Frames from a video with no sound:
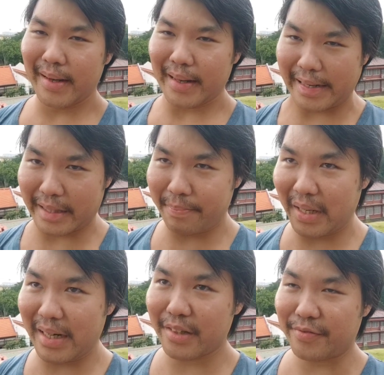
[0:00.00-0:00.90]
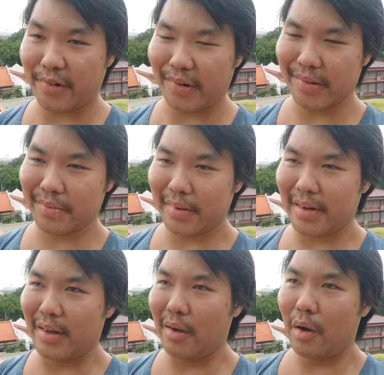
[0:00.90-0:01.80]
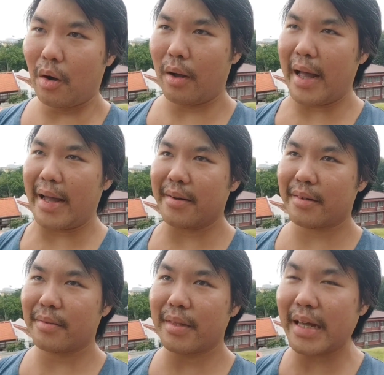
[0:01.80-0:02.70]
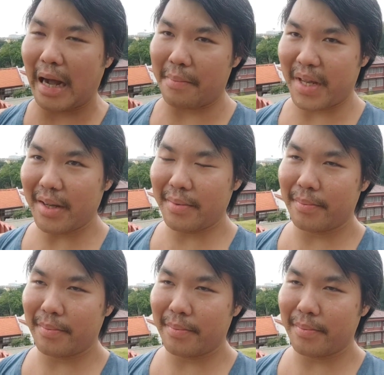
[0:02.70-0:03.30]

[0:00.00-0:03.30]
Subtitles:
like the police force and the army